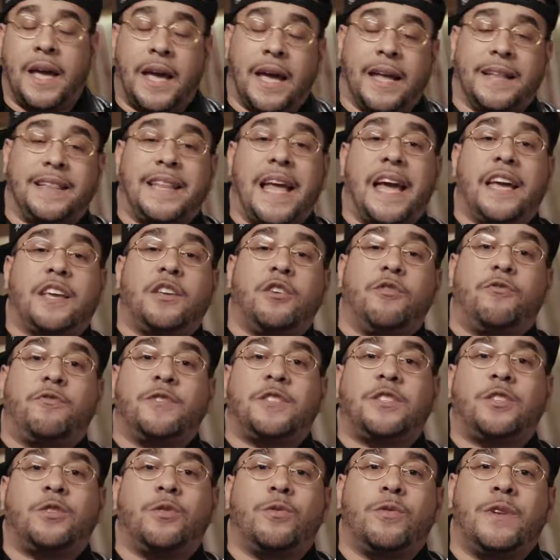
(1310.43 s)
And thank you for
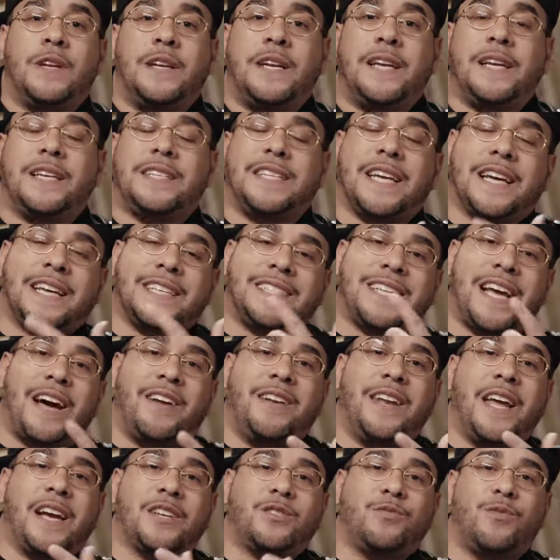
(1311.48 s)
tuning in. Check us out
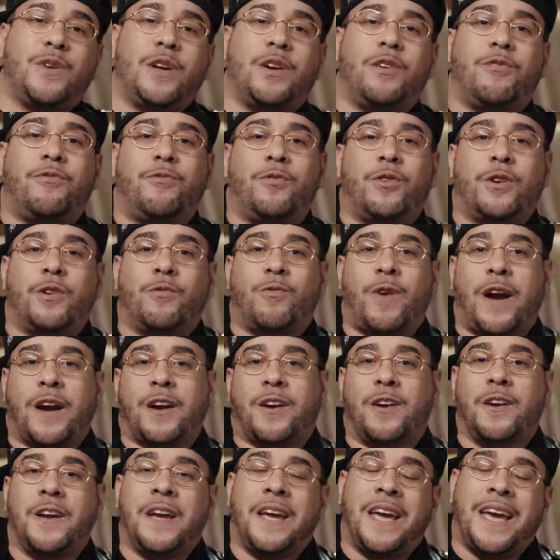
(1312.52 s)
next week on For the
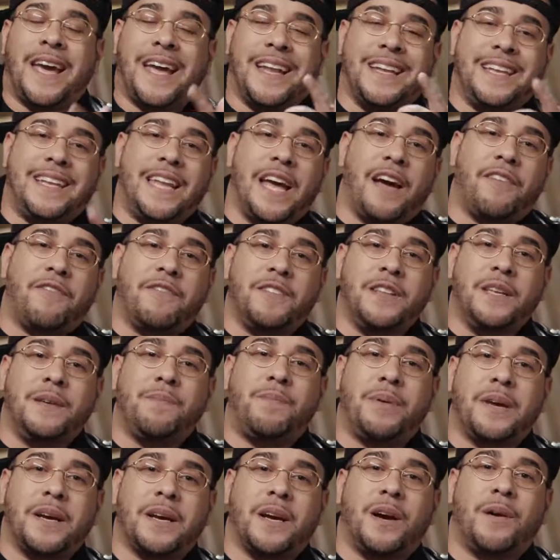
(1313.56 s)
Record. And definitely
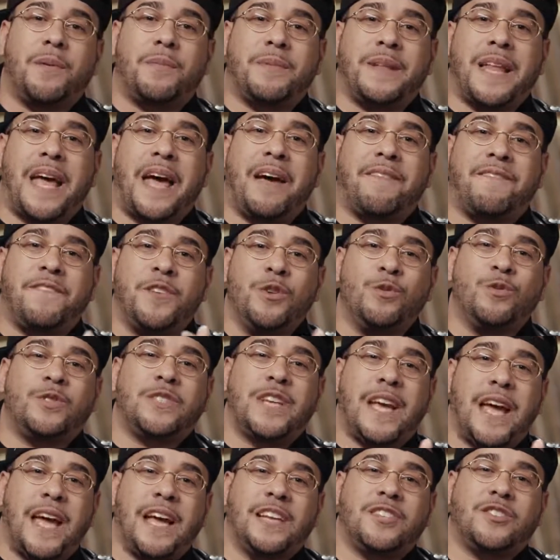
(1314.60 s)
pick up that Future
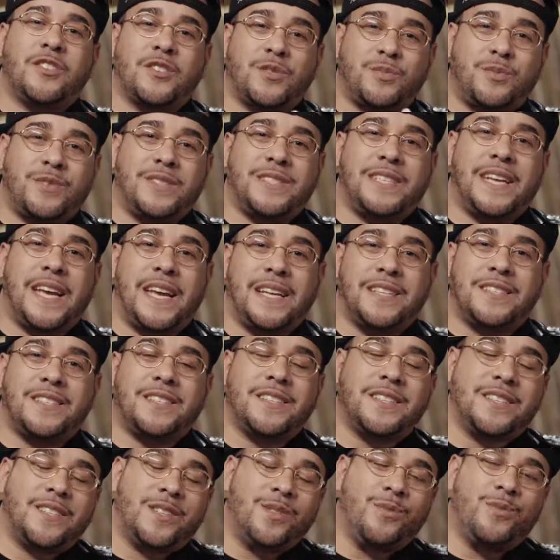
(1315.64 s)
Hendrix Presents
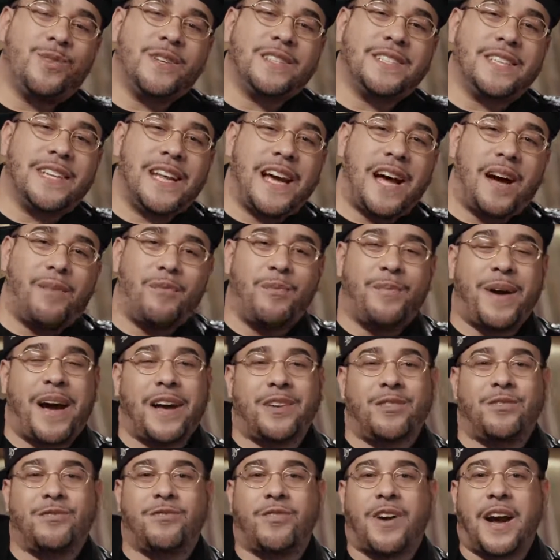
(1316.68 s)
the WIZRD album out
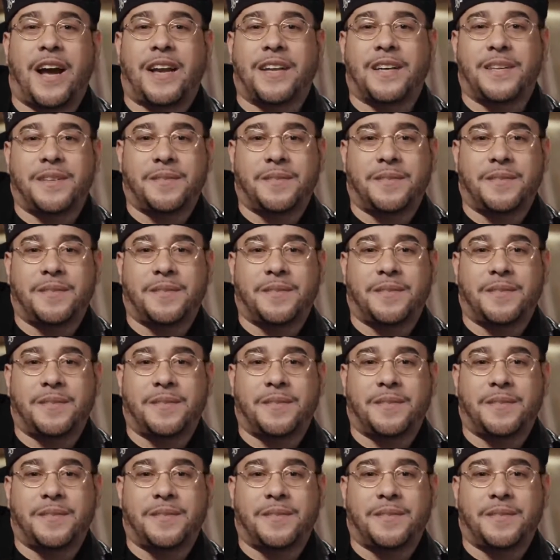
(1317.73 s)
on Friday.